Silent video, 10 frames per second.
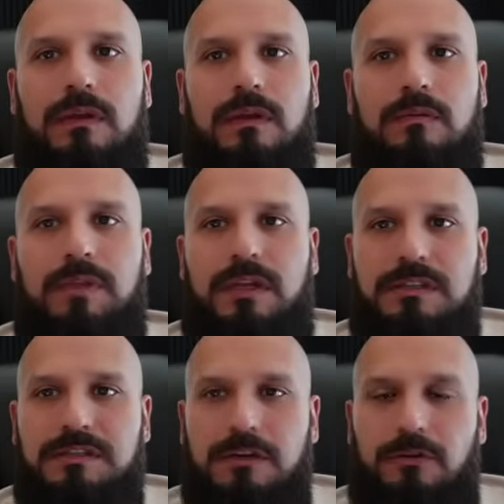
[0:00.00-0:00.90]

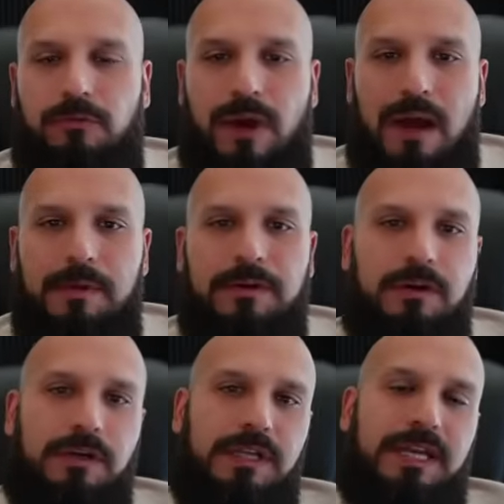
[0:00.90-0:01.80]
Because
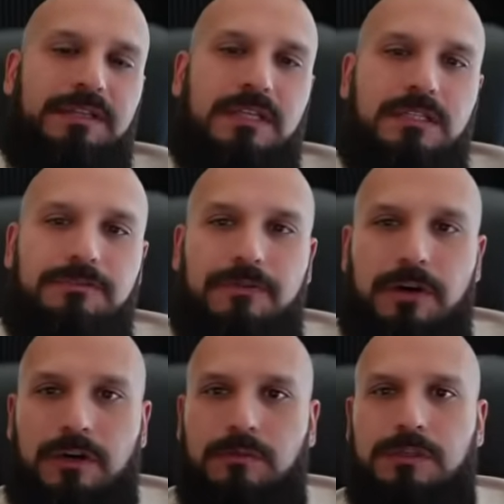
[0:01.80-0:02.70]
Robinhood and these
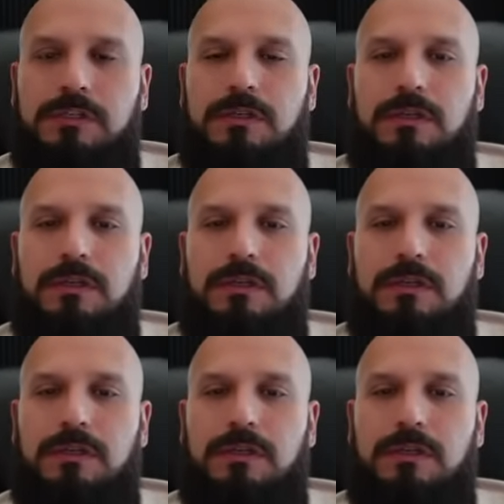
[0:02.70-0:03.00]
firms